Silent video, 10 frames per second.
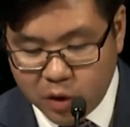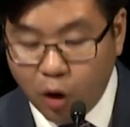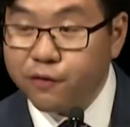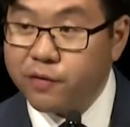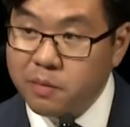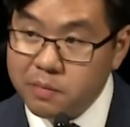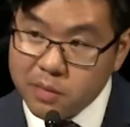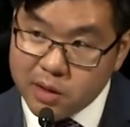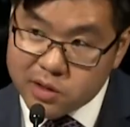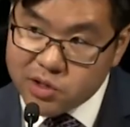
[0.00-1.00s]
often
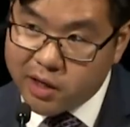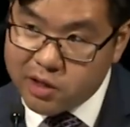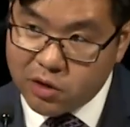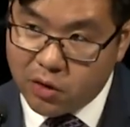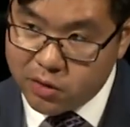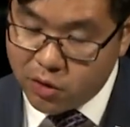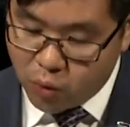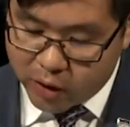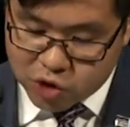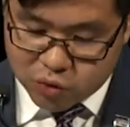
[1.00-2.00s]
taking on a
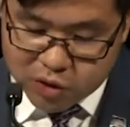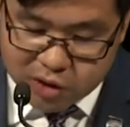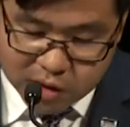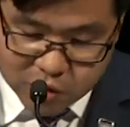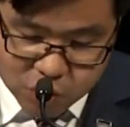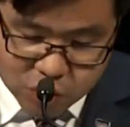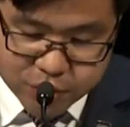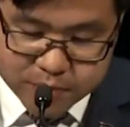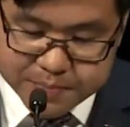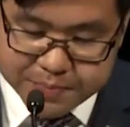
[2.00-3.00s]
racial tinge.